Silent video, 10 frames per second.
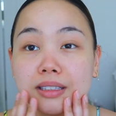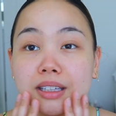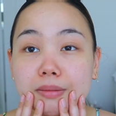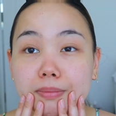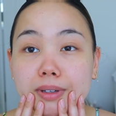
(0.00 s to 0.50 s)

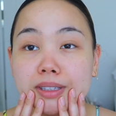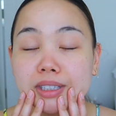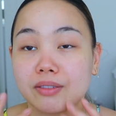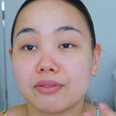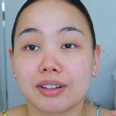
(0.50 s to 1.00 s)
keep my
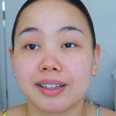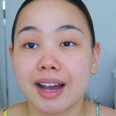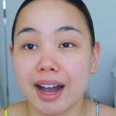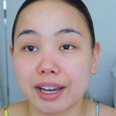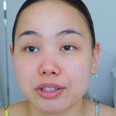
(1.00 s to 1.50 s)
skin very
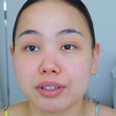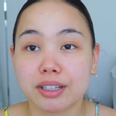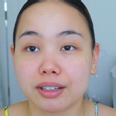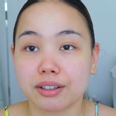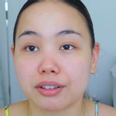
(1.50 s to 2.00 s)

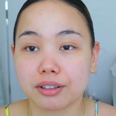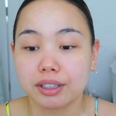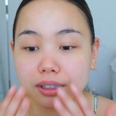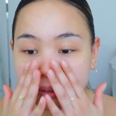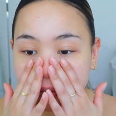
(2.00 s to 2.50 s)
hydrated
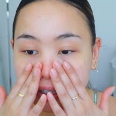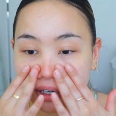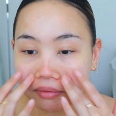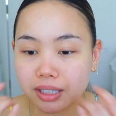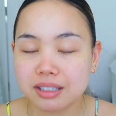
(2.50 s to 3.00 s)
underneath. And right
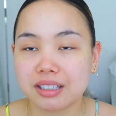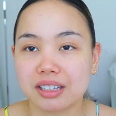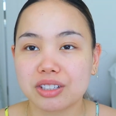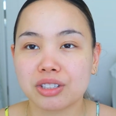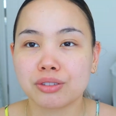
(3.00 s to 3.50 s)
now my
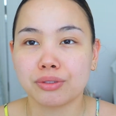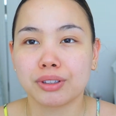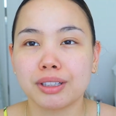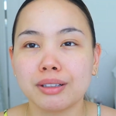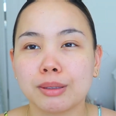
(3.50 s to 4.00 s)
skin is just
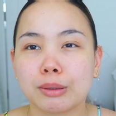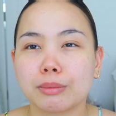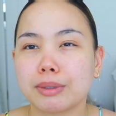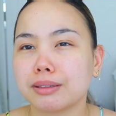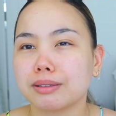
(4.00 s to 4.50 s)
feeling a little
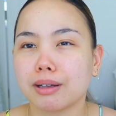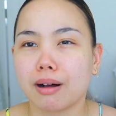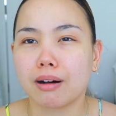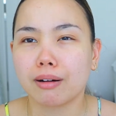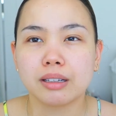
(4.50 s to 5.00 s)
bit
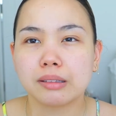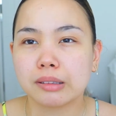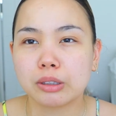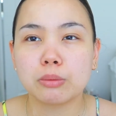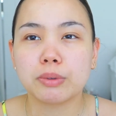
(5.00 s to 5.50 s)
dull and a
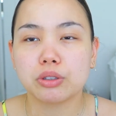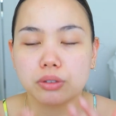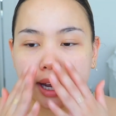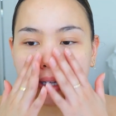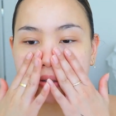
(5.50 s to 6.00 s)
little bit
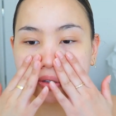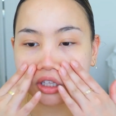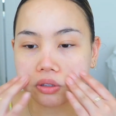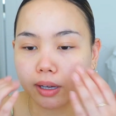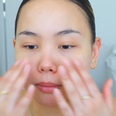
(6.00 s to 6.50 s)
dry, so
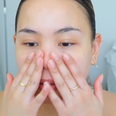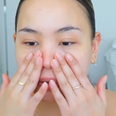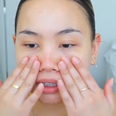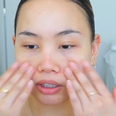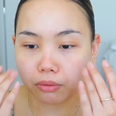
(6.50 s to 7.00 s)
that's why I'm
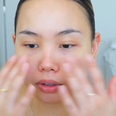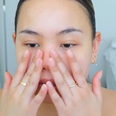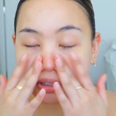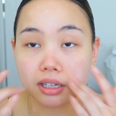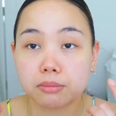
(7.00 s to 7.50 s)
going in with
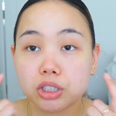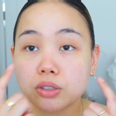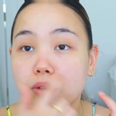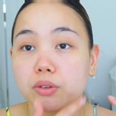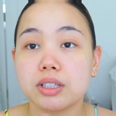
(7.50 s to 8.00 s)
this. And I'm
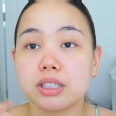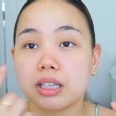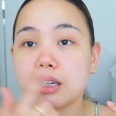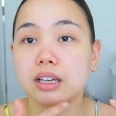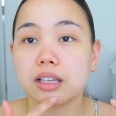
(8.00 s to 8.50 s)
just
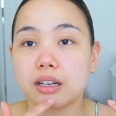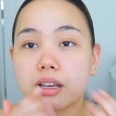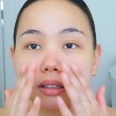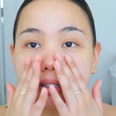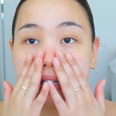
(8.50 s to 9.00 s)
focusing in
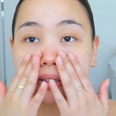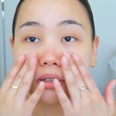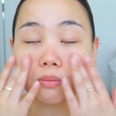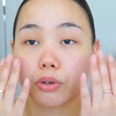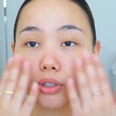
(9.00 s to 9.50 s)
the
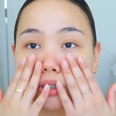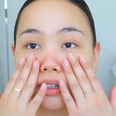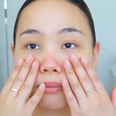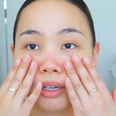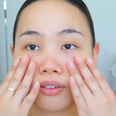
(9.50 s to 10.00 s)
center portion of my